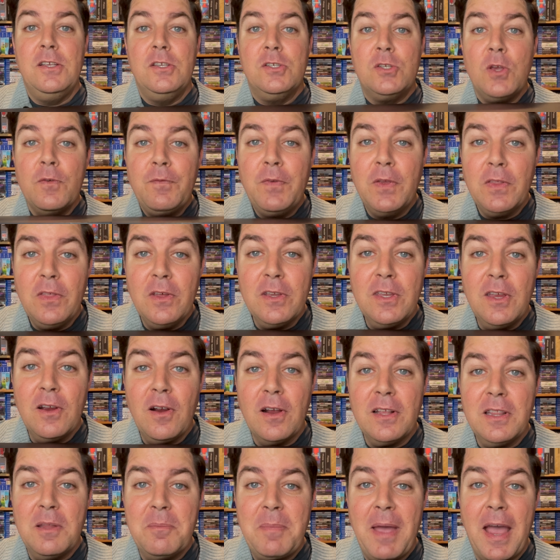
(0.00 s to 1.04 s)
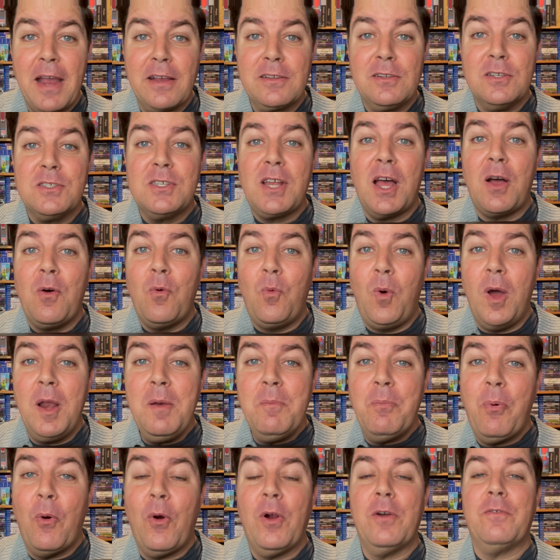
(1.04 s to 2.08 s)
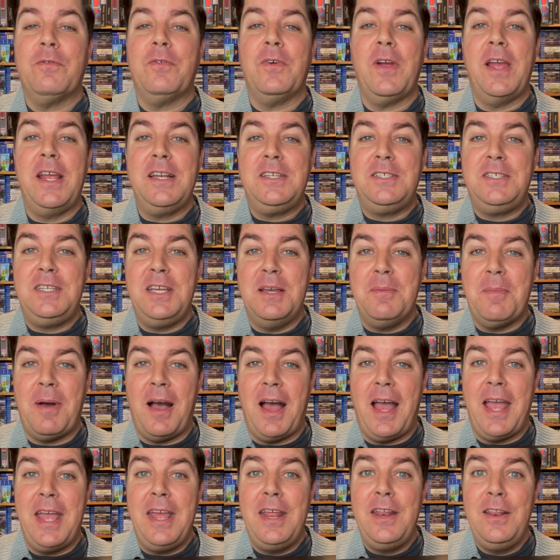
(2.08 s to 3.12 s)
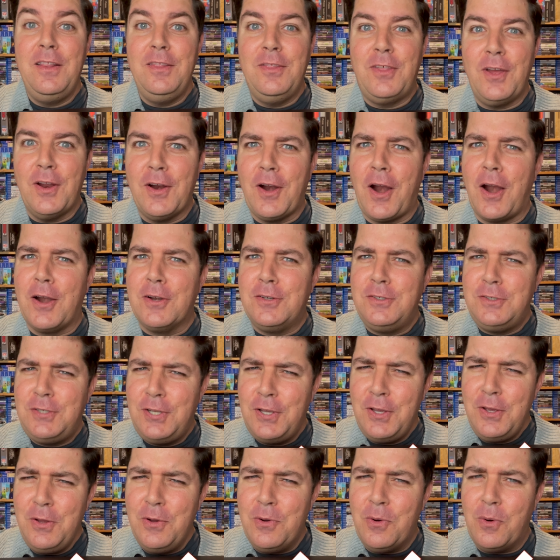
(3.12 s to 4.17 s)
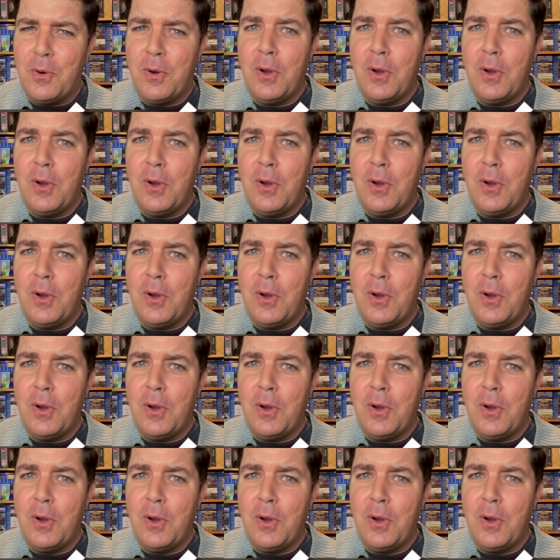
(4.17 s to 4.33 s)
So if you look here on the back, there's not one port for HDMI, there are two.